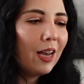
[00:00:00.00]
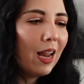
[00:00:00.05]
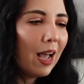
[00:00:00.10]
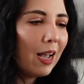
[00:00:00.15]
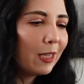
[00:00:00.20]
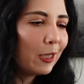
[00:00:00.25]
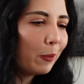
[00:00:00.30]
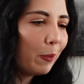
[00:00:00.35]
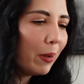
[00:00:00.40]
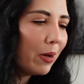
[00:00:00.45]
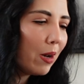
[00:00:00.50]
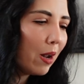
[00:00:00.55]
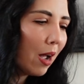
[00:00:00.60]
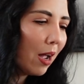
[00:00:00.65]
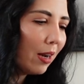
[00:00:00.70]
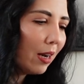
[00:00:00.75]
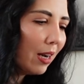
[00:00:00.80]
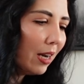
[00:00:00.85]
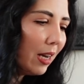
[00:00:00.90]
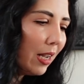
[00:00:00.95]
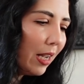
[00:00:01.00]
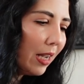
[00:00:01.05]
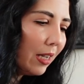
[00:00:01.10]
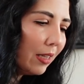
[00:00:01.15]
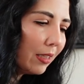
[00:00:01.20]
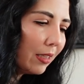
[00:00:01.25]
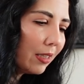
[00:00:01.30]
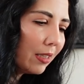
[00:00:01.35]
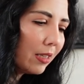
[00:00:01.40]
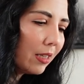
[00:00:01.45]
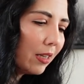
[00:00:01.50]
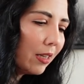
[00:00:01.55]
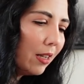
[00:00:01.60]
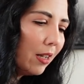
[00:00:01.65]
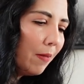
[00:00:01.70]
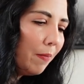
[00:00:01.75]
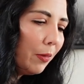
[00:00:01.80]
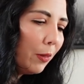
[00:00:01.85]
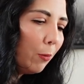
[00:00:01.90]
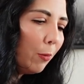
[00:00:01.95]
Last but not
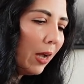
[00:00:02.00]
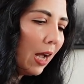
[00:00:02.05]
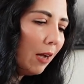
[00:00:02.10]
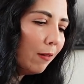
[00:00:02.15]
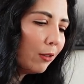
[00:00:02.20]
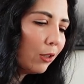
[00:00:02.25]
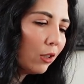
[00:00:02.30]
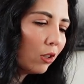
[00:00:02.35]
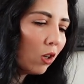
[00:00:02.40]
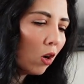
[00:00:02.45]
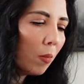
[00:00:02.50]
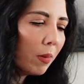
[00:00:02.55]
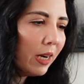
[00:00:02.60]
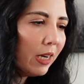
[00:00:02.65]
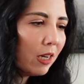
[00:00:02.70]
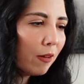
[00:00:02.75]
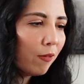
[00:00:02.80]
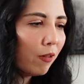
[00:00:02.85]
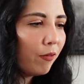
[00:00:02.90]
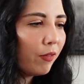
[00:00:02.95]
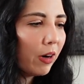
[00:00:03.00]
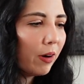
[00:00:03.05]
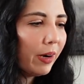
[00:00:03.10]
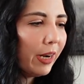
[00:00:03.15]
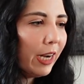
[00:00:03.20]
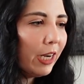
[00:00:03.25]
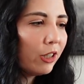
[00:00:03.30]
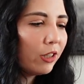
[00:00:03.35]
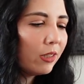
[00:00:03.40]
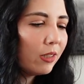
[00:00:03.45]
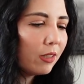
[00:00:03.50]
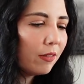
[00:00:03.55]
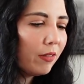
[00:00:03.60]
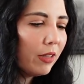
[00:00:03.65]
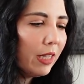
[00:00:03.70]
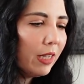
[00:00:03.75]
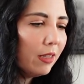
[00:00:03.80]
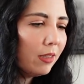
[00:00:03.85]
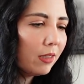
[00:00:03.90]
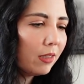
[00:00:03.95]
least, we have so many different variations of
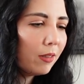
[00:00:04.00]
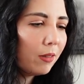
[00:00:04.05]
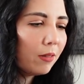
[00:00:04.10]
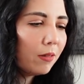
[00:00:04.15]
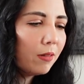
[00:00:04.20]
these, so